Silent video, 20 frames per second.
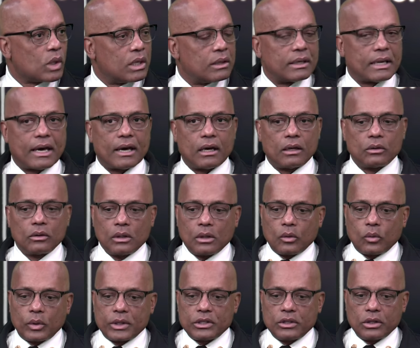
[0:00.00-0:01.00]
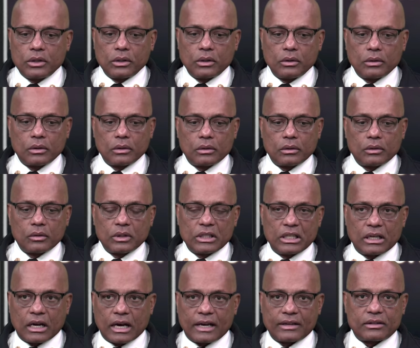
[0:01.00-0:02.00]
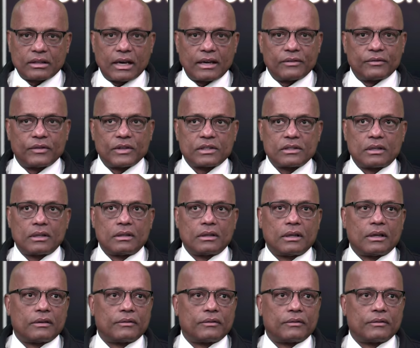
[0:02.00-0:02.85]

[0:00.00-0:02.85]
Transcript: Now, when you know, I visited,